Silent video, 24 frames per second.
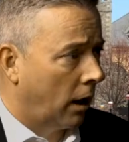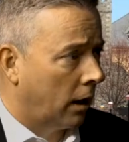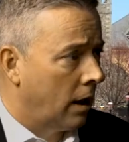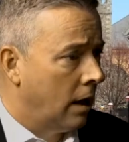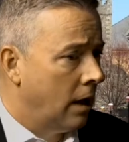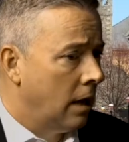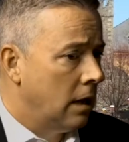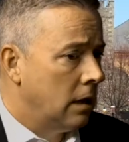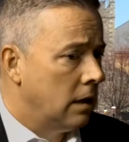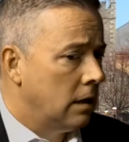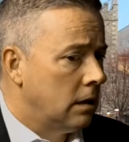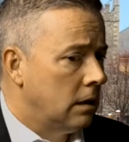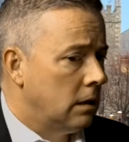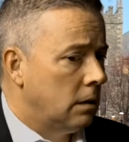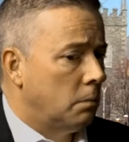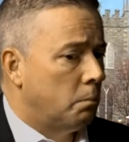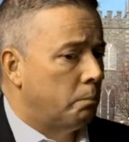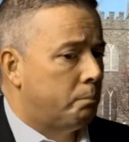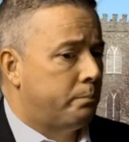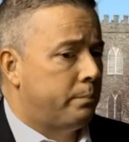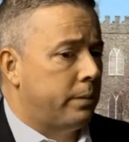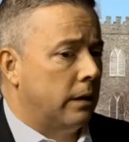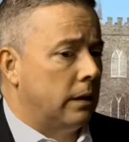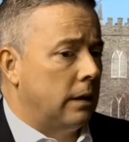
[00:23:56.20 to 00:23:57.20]
It is coming along. It
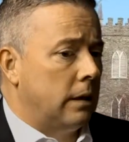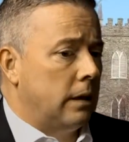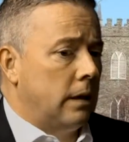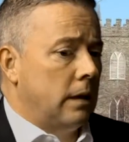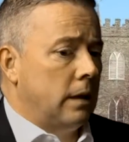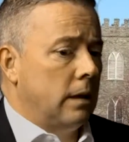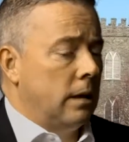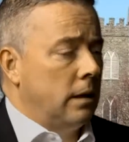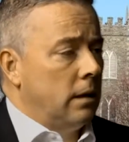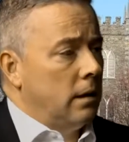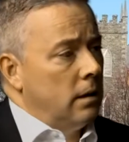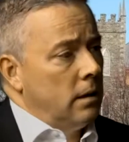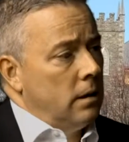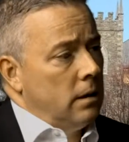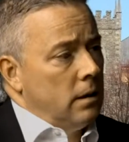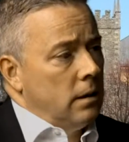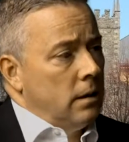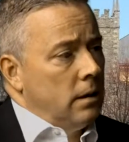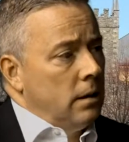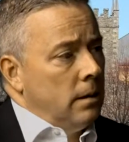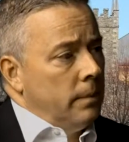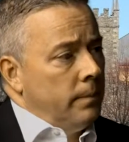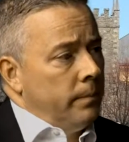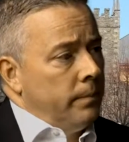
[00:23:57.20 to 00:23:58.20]
just seems like it's
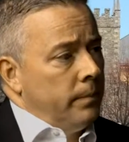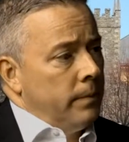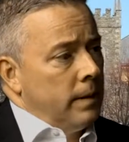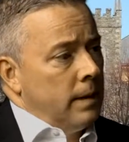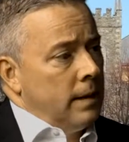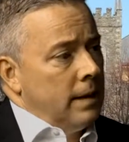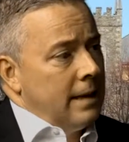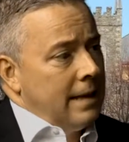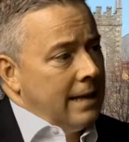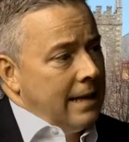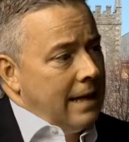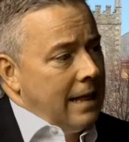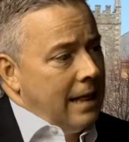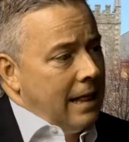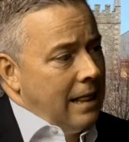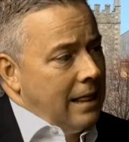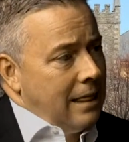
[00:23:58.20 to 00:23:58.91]
taking a long